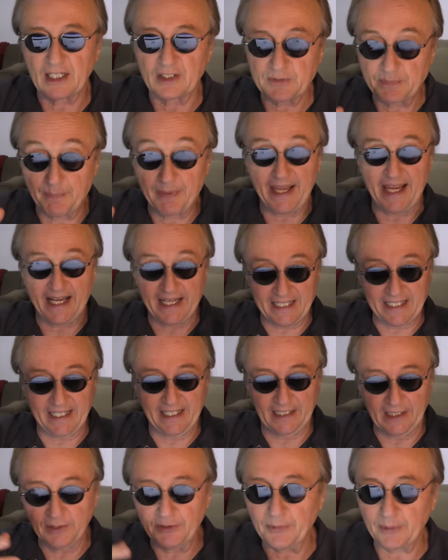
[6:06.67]
cars back in
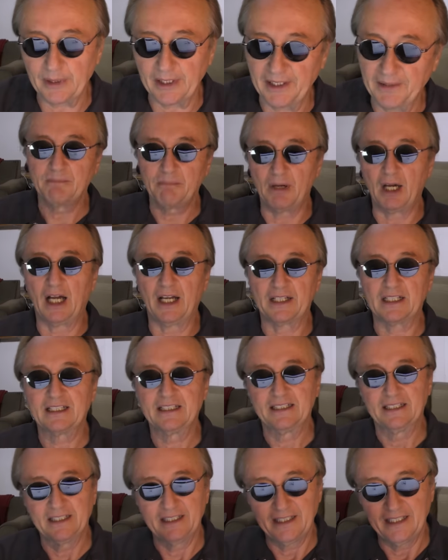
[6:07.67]
eighty-three. But
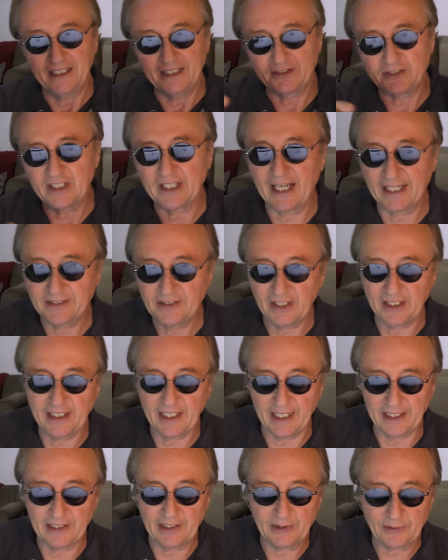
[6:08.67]
it's a nineteen
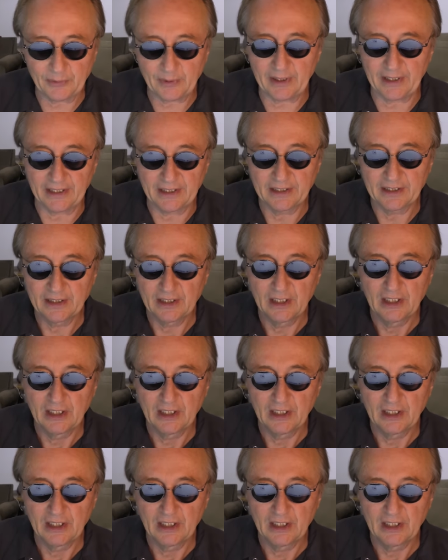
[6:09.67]
eighty-three.